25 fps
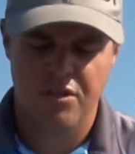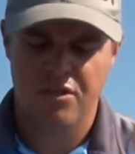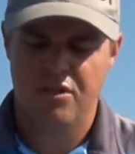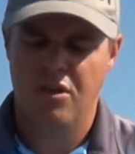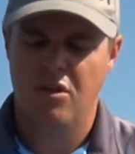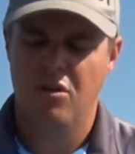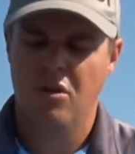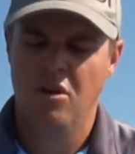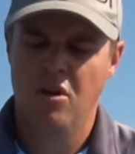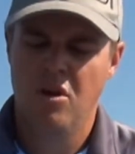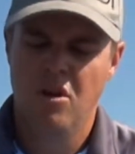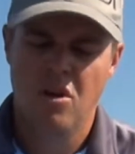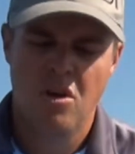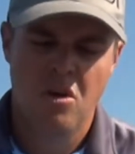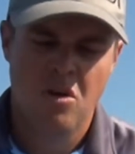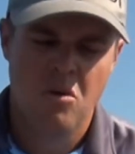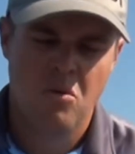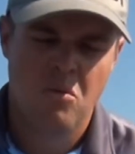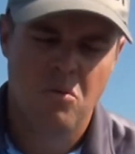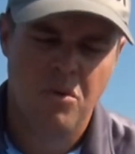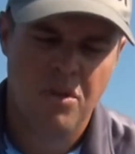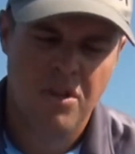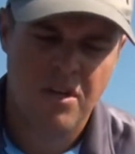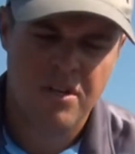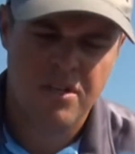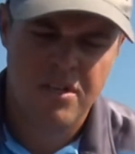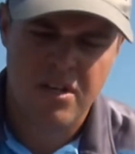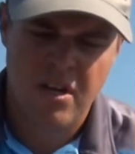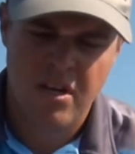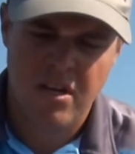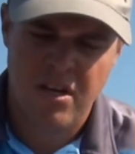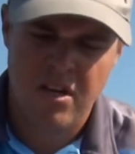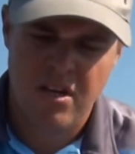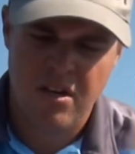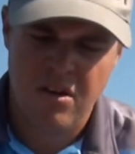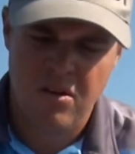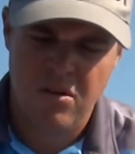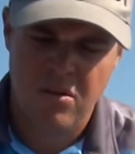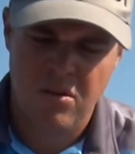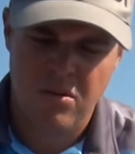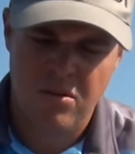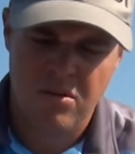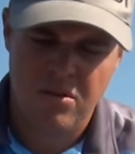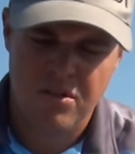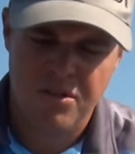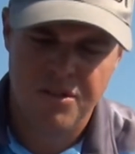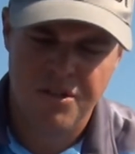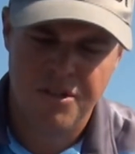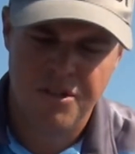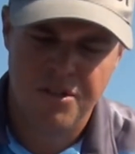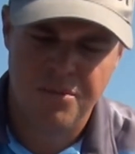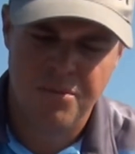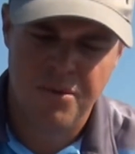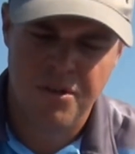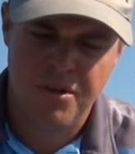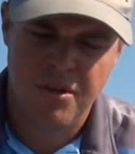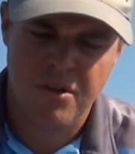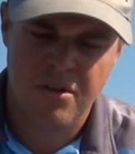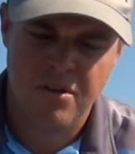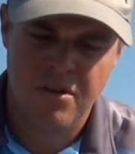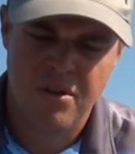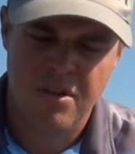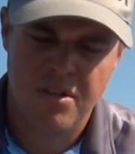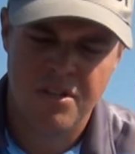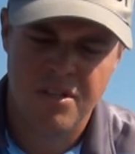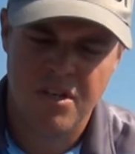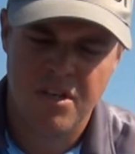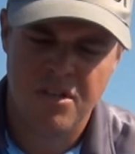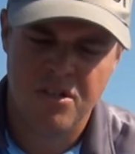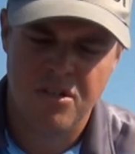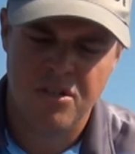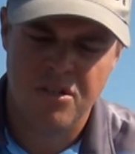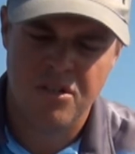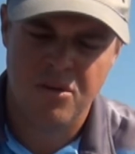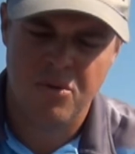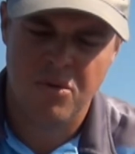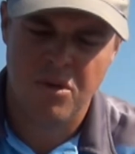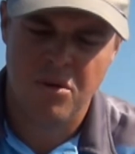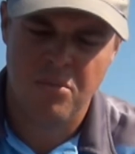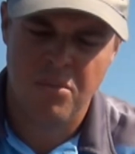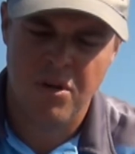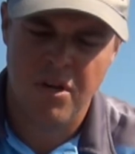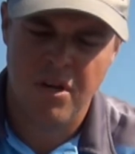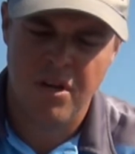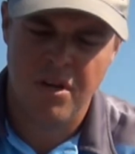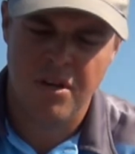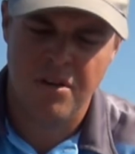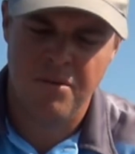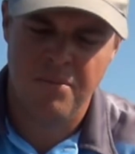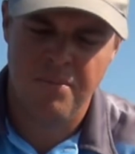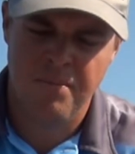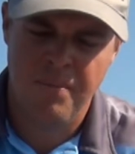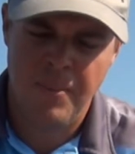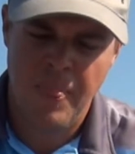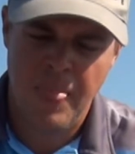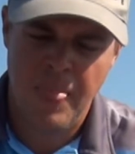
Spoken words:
So we then take our jig spinner, attach it to our blade,